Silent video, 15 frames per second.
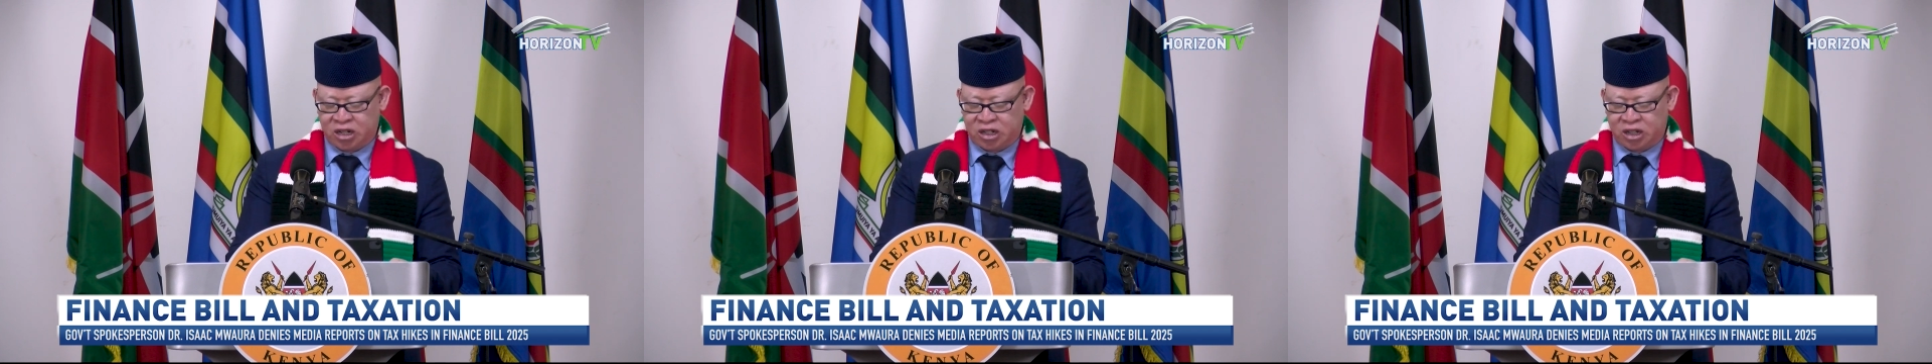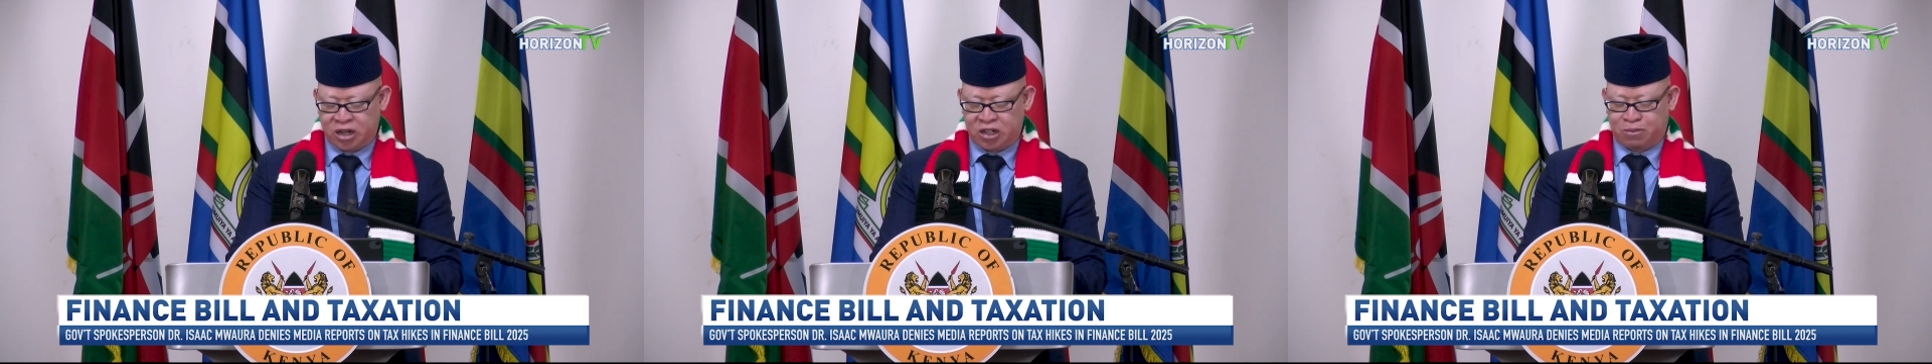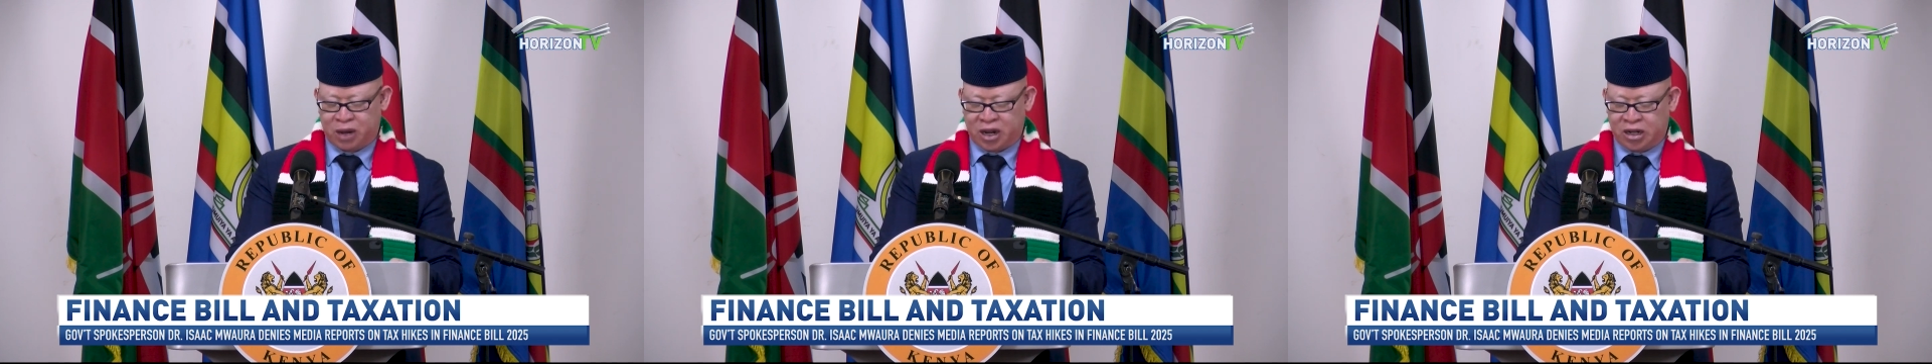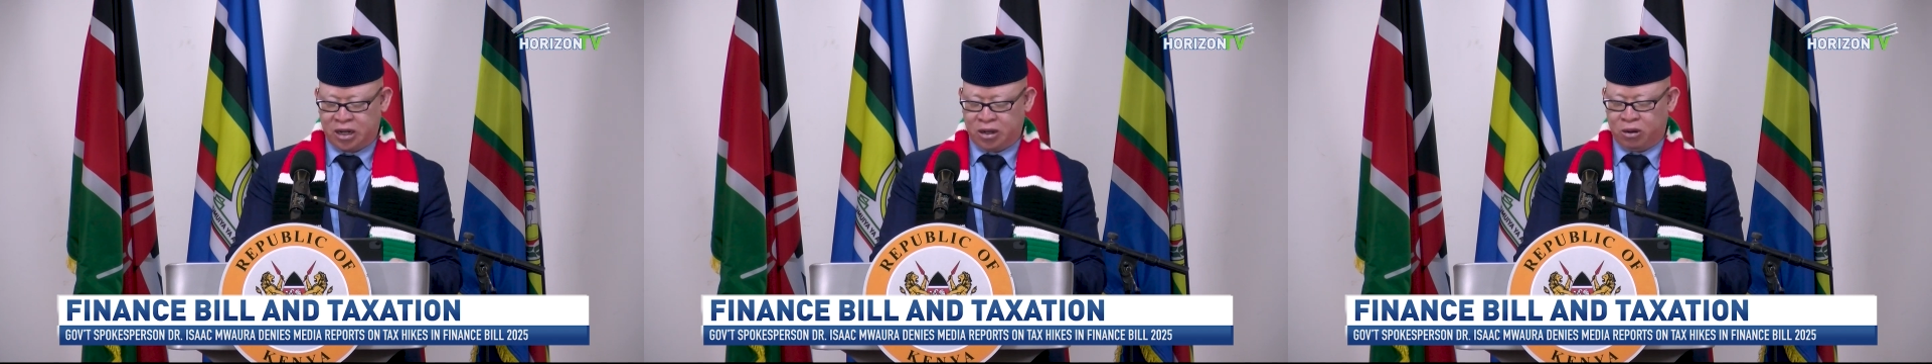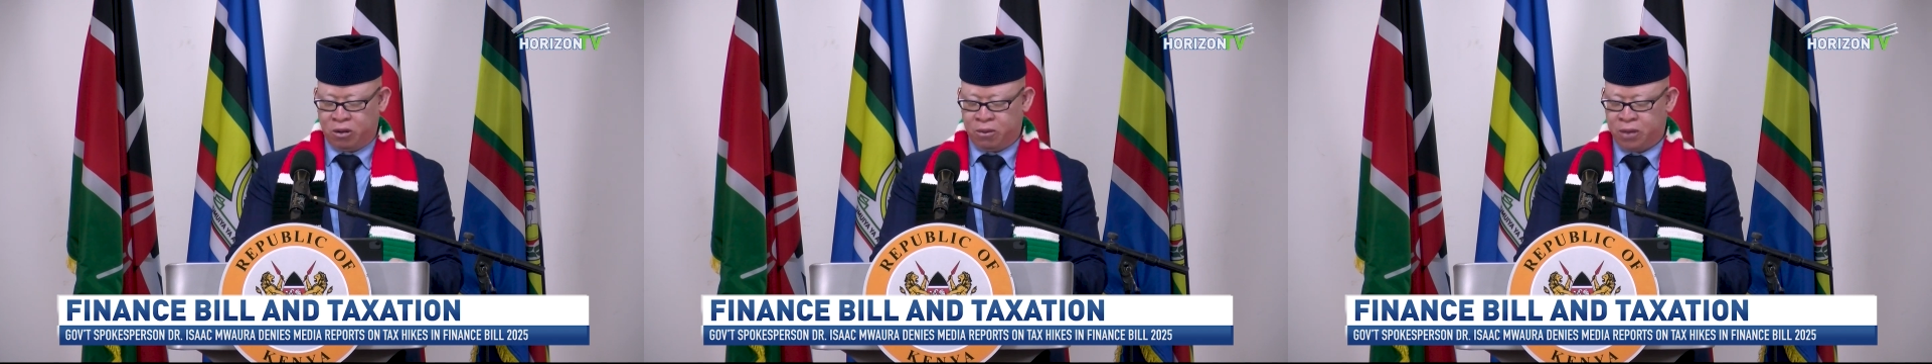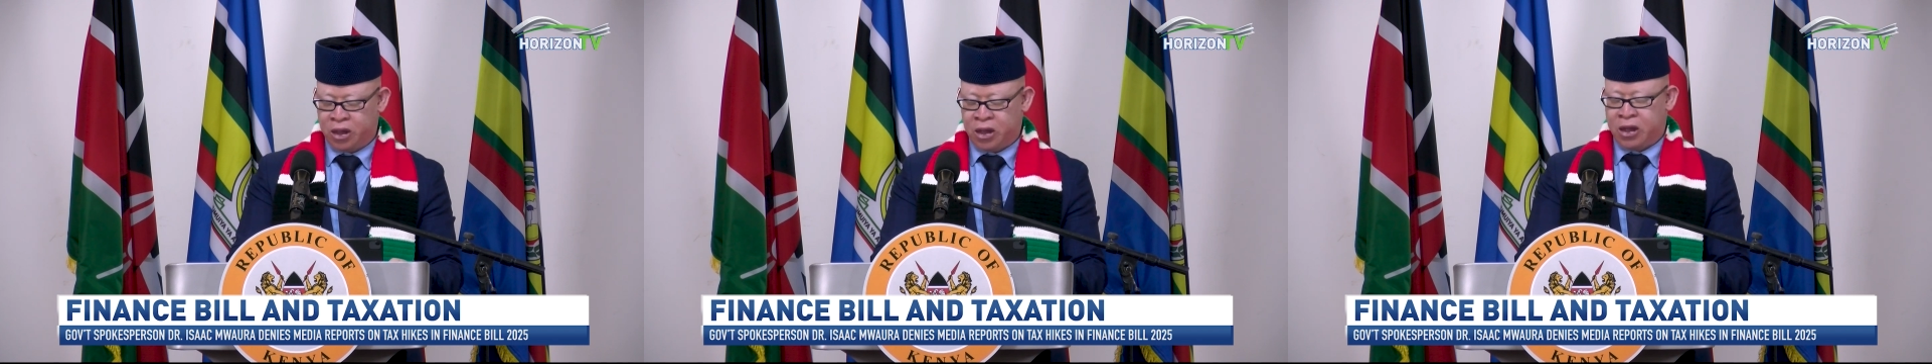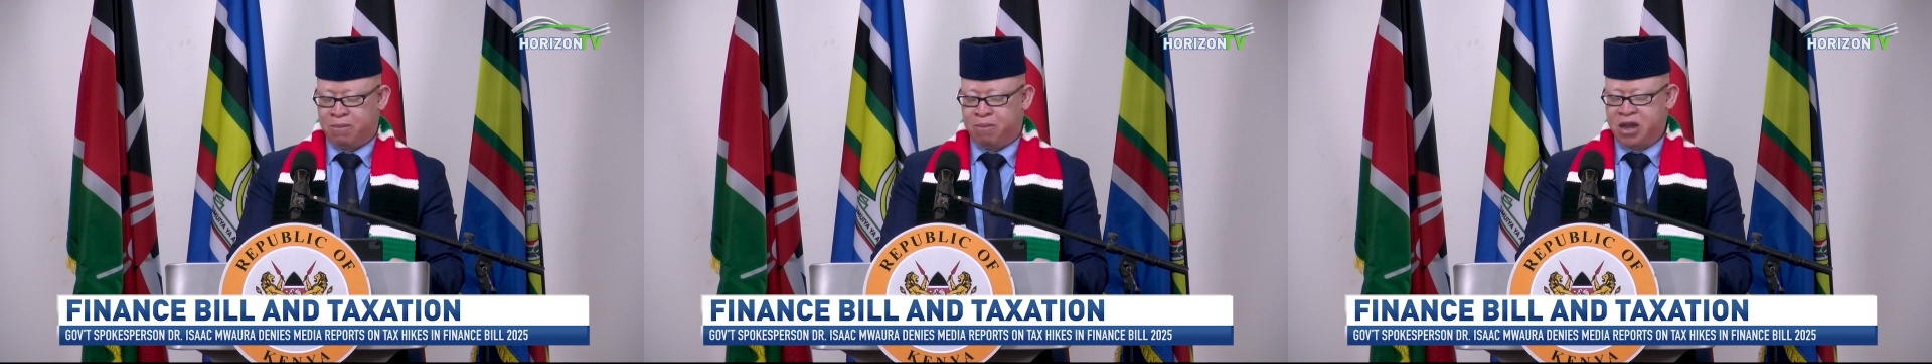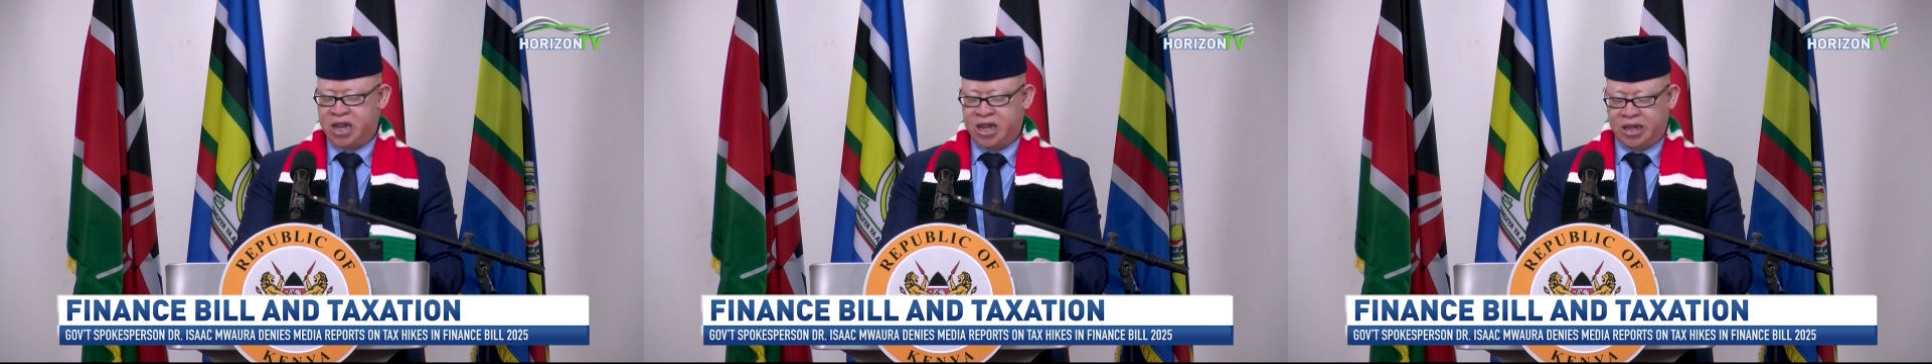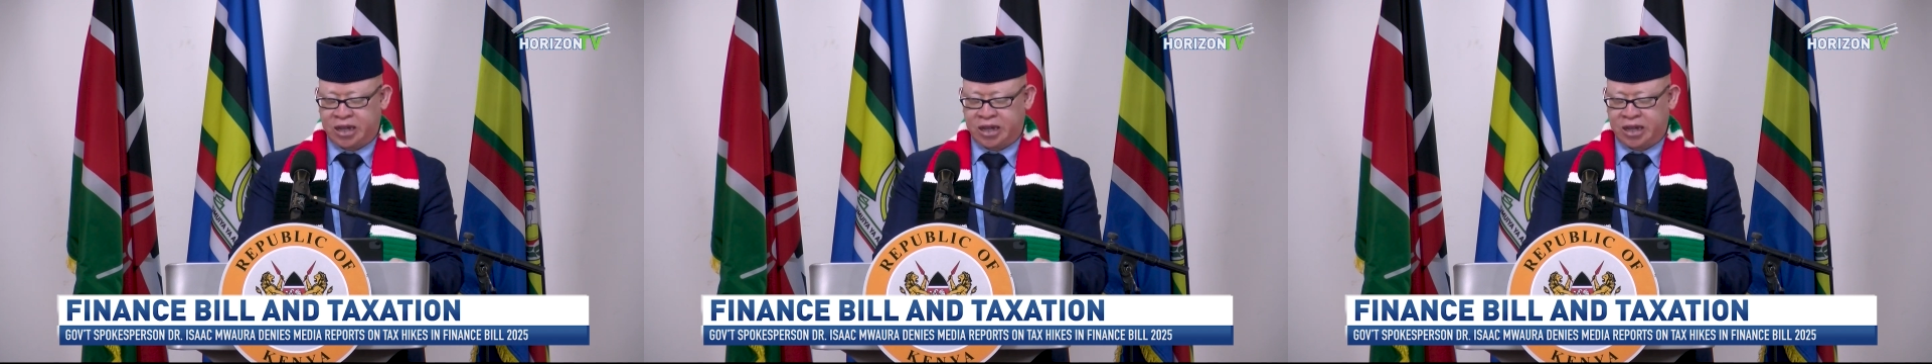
shillings per kilo, making